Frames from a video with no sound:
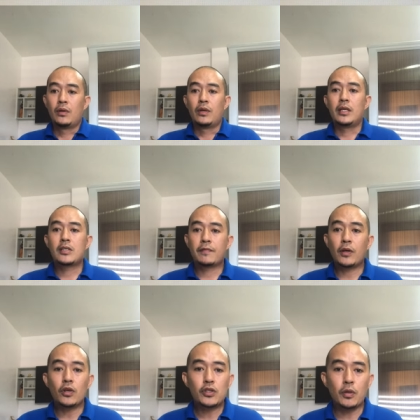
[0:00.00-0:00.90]

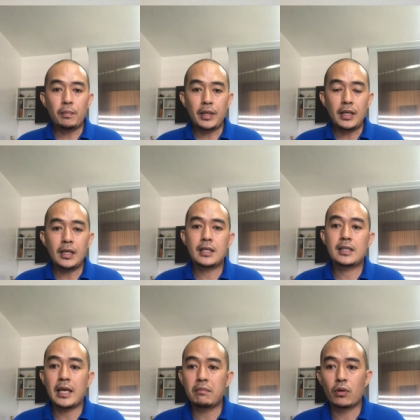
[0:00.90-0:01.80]
Esophagoscopy is
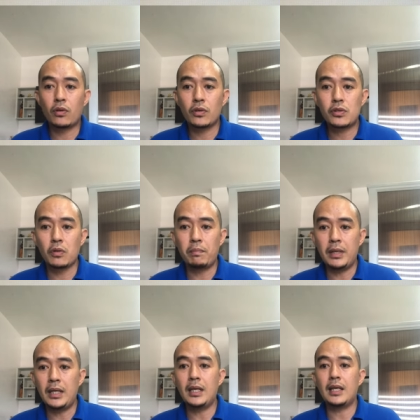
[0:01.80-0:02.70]
like
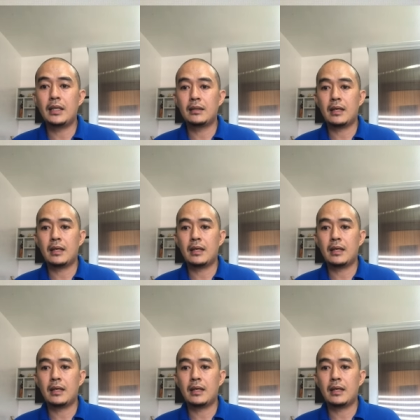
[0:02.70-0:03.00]
bronchoscopy in